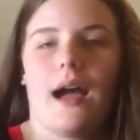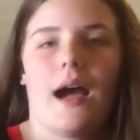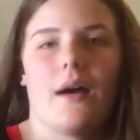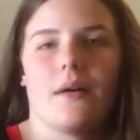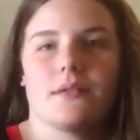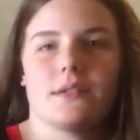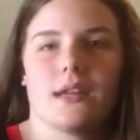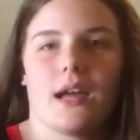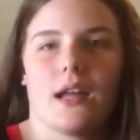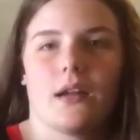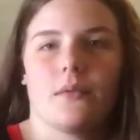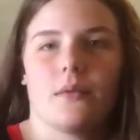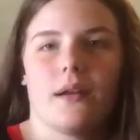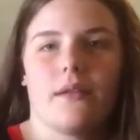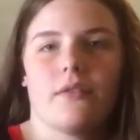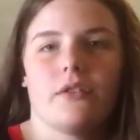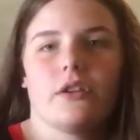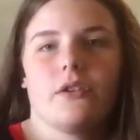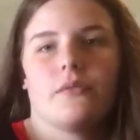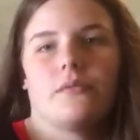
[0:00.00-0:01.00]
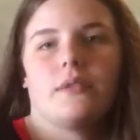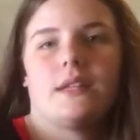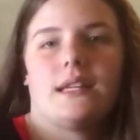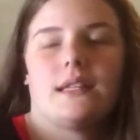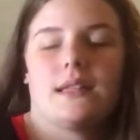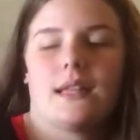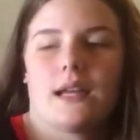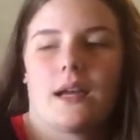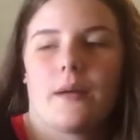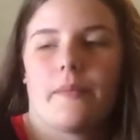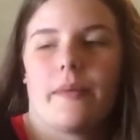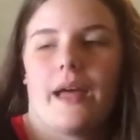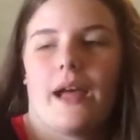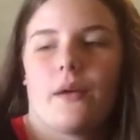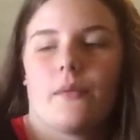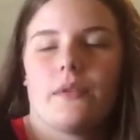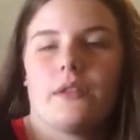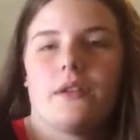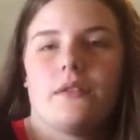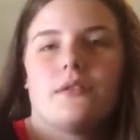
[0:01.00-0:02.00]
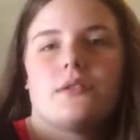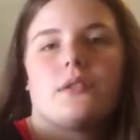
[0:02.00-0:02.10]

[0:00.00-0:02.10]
outside or whatever, you need like a bag with you.